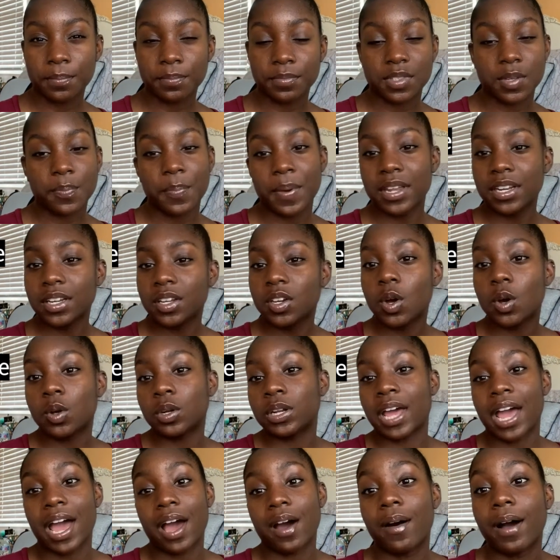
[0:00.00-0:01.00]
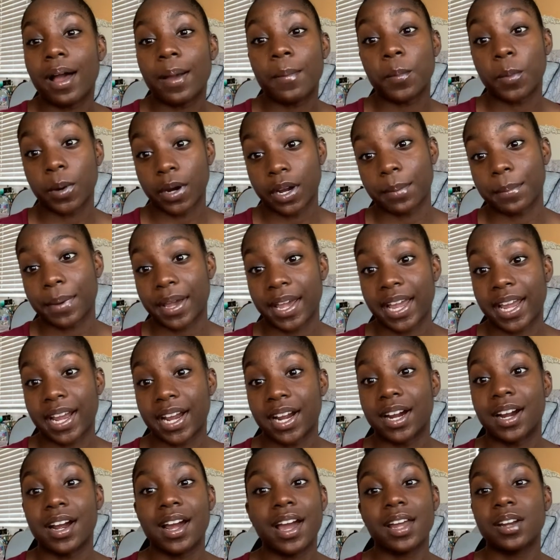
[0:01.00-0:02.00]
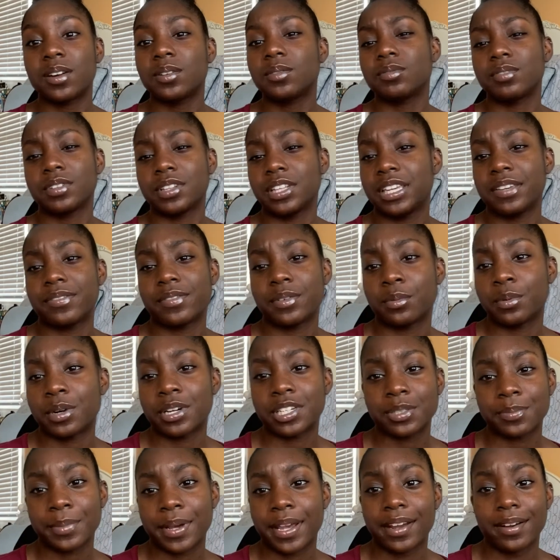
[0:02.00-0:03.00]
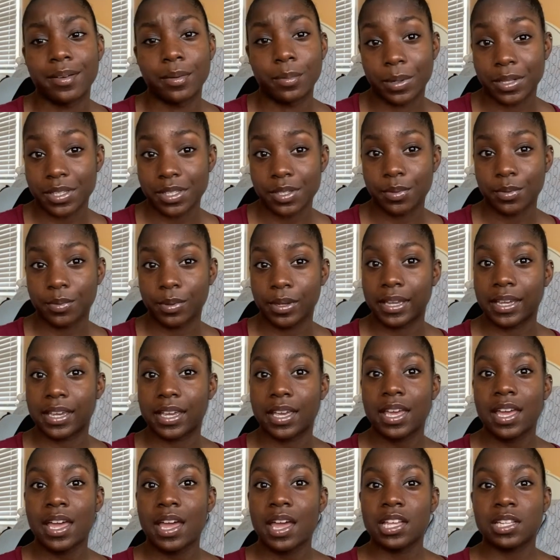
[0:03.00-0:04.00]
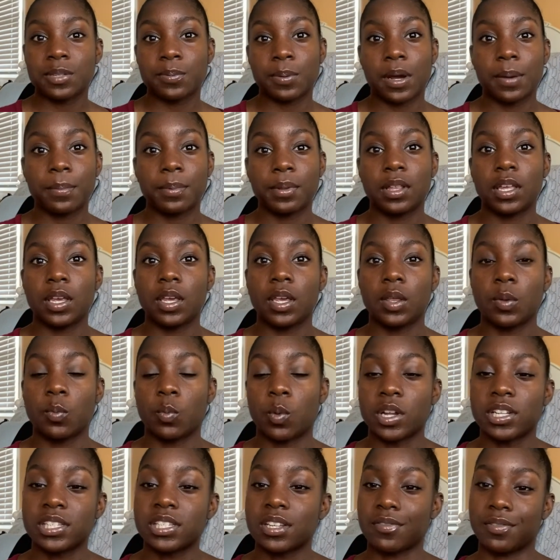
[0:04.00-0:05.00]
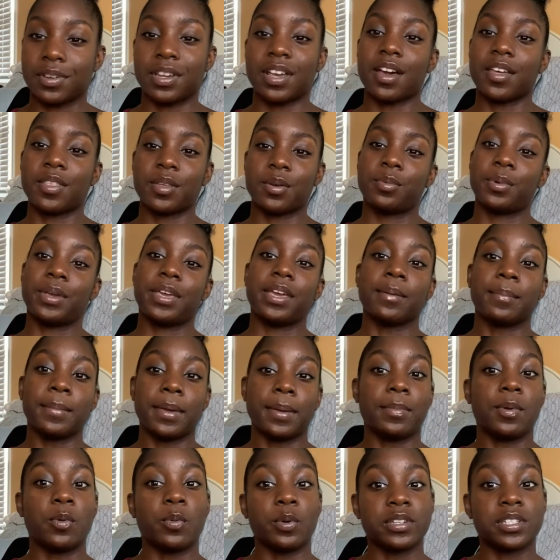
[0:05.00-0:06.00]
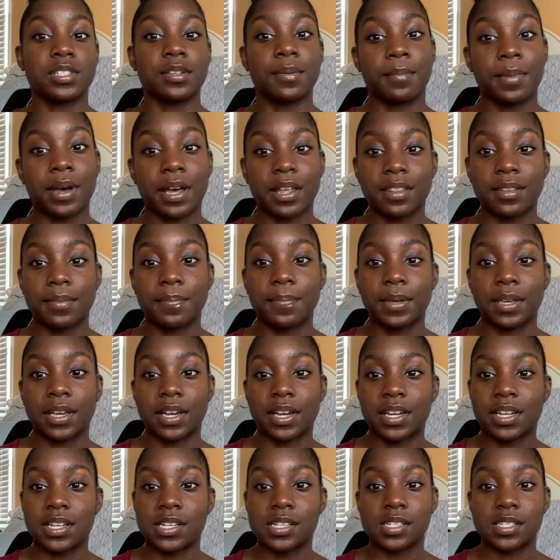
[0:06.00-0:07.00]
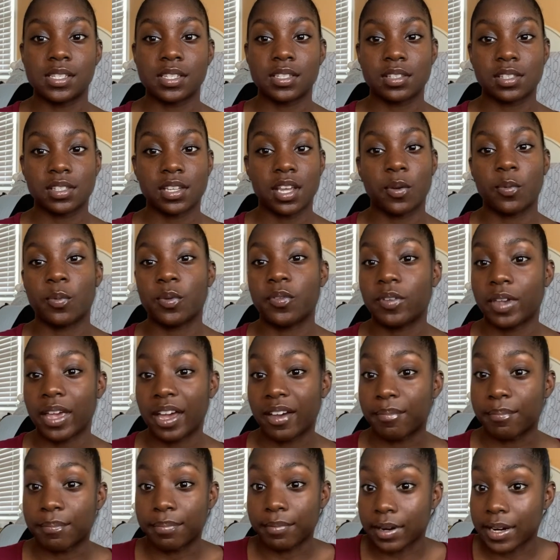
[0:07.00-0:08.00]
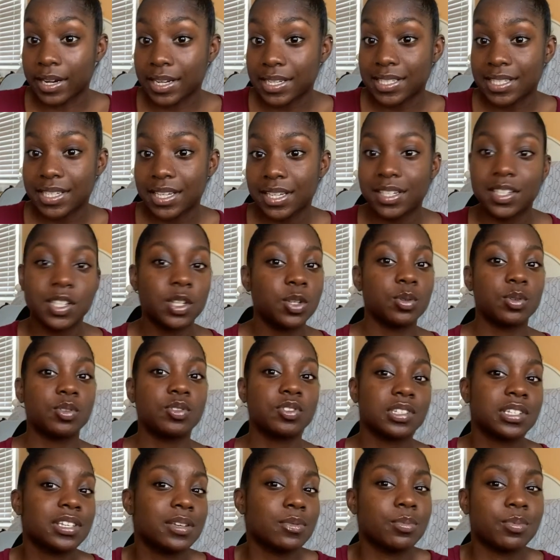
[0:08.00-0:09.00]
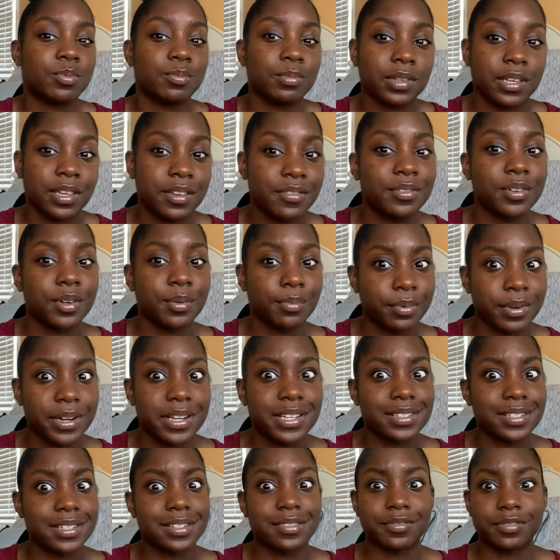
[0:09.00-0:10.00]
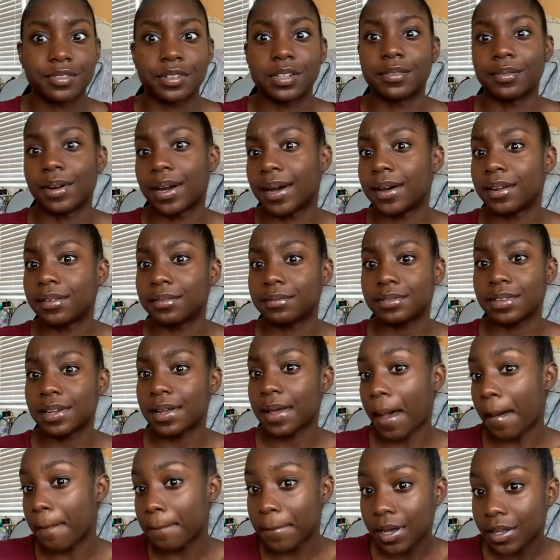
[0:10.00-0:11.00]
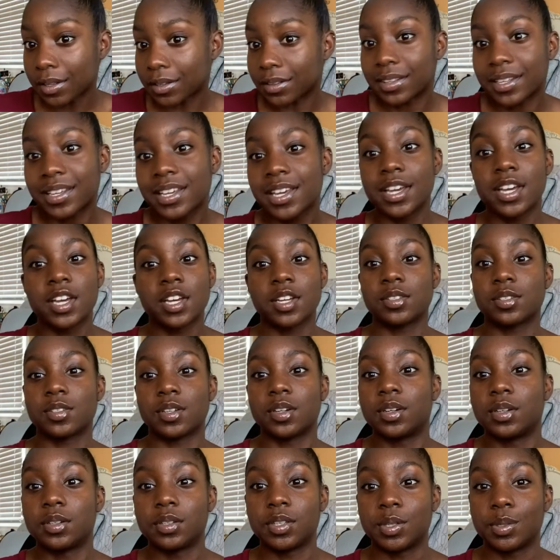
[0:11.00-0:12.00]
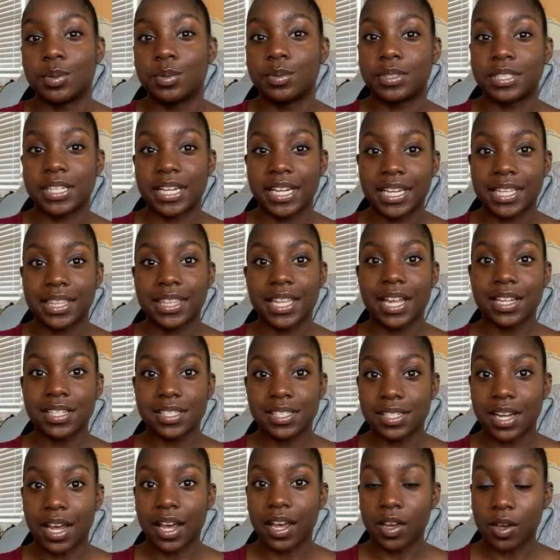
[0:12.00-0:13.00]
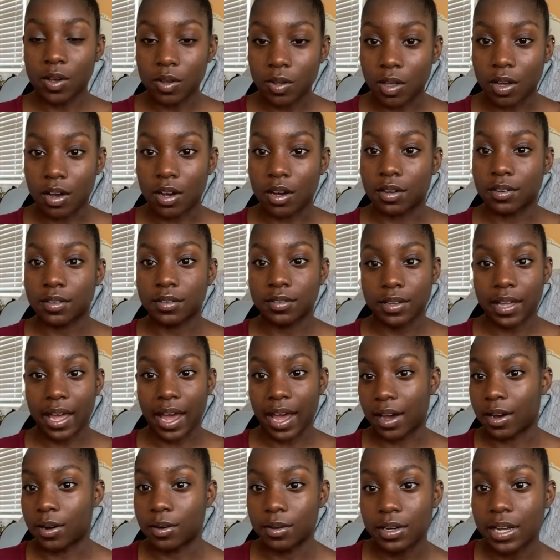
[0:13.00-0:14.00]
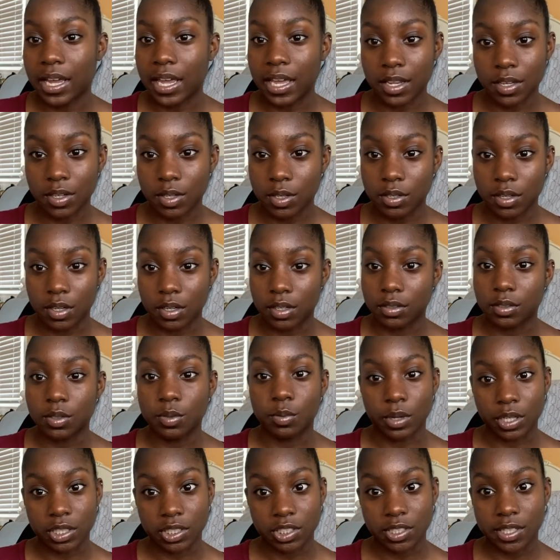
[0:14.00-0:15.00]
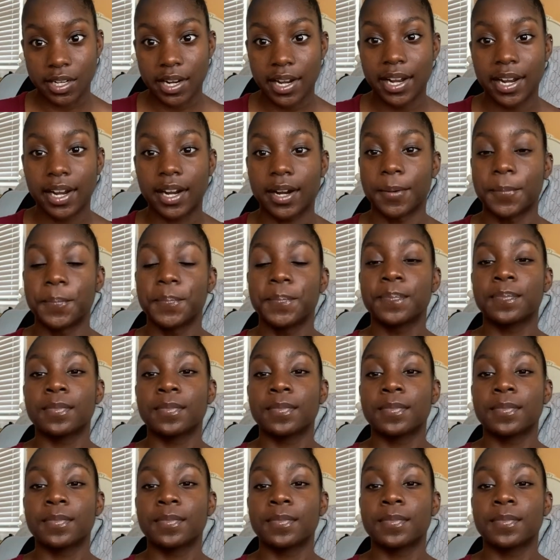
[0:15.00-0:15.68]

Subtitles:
depending on how I'm wearing my hair, I don't really even wash my hair once a week. It's probably once every other week, maybe once a month, because say if we have braids in, you usually leave your braids in for around a month. So you take that style out and you wash your hair.